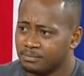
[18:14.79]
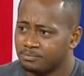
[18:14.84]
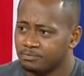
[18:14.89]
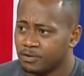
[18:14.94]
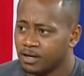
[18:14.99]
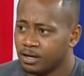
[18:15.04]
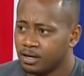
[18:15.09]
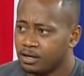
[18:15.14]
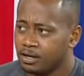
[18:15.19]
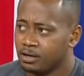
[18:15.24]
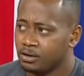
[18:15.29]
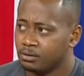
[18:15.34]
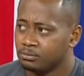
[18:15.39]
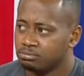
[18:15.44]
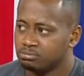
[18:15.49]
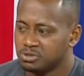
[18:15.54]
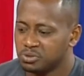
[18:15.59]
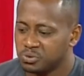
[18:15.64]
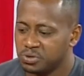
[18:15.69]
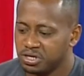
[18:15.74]
You know,
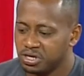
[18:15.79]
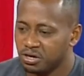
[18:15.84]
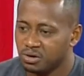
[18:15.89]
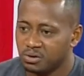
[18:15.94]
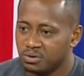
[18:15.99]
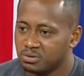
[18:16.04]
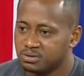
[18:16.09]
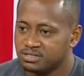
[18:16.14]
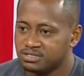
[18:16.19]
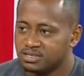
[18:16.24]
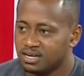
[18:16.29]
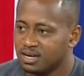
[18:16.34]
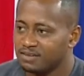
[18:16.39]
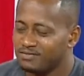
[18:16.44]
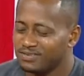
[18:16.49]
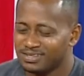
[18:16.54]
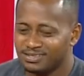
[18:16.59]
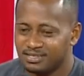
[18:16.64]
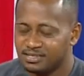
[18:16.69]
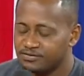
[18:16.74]
doing your own stuff
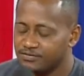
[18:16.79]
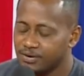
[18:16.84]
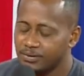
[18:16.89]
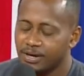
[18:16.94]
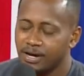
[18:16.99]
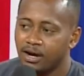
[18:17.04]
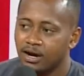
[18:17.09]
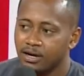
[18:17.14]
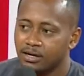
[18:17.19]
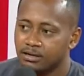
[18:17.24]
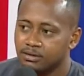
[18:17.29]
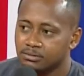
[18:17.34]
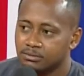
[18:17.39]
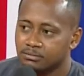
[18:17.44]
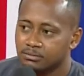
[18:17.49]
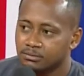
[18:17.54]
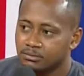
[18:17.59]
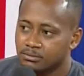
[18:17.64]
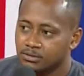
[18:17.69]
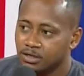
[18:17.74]
is, is very hard.
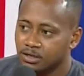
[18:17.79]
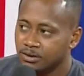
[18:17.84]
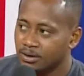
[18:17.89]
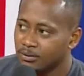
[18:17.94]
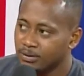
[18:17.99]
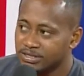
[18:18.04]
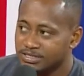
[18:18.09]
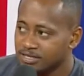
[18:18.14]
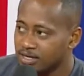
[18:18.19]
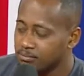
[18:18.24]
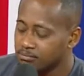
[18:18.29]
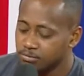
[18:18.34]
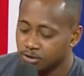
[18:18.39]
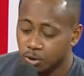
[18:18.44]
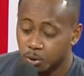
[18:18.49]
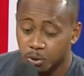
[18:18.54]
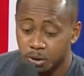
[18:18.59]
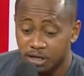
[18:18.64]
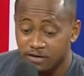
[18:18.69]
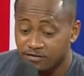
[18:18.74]
Mm-hmm. You know, I always tell them,
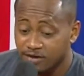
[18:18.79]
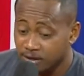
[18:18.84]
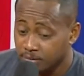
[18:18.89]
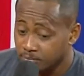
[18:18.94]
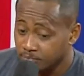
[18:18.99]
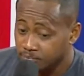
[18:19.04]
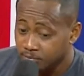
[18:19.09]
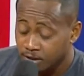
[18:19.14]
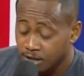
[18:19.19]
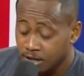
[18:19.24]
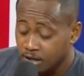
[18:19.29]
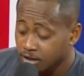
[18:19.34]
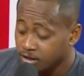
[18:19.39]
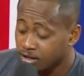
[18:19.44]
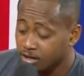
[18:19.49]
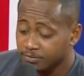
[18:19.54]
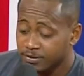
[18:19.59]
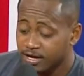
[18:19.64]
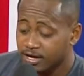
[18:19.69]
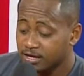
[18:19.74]
don't give up. Not
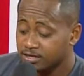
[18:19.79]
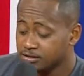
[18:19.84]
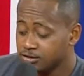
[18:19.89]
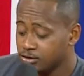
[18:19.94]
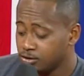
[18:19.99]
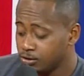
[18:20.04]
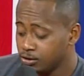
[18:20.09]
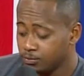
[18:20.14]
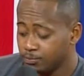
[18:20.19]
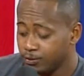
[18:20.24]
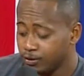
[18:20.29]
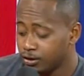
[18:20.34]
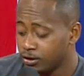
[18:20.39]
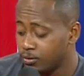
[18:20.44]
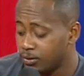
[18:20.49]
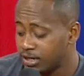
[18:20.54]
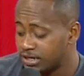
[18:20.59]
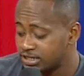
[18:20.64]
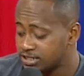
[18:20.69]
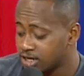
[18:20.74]
because you, you put out
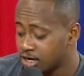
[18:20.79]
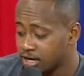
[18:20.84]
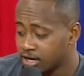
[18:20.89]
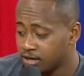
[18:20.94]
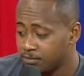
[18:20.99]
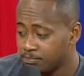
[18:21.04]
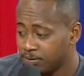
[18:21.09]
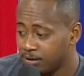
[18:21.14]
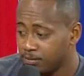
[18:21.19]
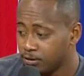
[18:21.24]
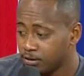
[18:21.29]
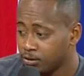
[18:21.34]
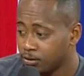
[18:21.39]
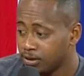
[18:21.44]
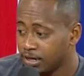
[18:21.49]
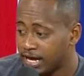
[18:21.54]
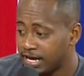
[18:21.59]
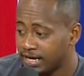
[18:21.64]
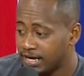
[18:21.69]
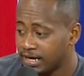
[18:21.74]
one song and people don't
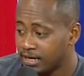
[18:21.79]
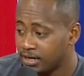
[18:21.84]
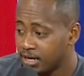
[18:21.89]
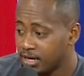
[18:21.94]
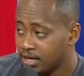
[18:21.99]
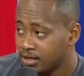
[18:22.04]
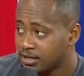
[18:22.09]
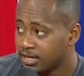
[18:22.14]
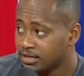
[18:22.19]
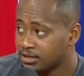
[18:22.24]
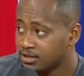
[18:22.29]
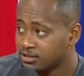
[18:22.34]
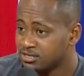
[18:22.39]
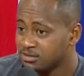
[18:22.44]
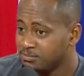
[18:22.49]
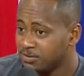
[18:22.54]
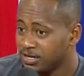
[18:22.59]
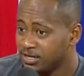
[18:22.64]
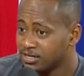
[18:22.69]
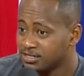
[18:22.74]
like it, that doesn't
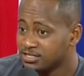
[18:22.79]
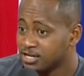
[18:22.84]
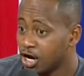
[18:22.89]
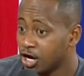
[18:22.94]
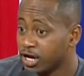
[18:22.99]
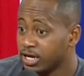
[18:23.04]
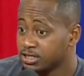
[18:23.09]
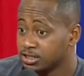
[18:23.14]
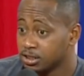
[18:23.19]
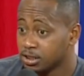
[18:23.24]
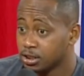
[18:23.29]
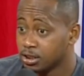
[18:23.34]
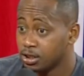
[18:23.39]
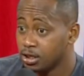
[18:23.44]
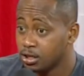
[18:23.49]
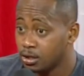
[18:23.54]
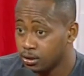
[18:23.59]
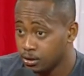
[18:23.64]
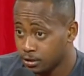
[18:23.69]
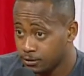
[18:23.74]
mean the song isn't
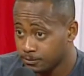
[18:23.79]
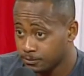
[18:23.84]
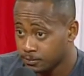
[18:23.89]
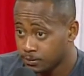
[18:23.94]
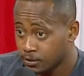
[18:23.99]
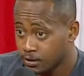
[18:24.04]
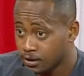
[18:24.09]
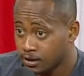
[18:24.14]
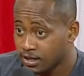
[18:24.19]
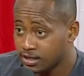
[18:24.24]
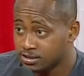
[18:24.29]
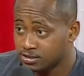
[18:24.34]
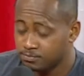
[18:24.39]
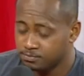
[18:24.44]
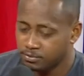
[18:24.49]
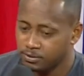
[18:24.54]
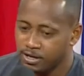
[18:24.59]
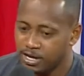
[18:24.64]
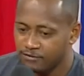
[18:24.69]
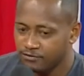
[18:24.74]
good. Because mm-hmm.
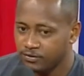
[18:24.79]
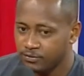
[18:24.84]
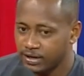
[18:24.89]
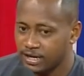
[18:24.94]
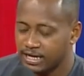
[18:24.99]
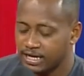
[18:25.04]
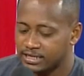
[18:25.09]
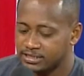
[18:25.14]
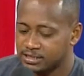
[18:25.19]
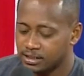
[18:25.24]
you have to realize that,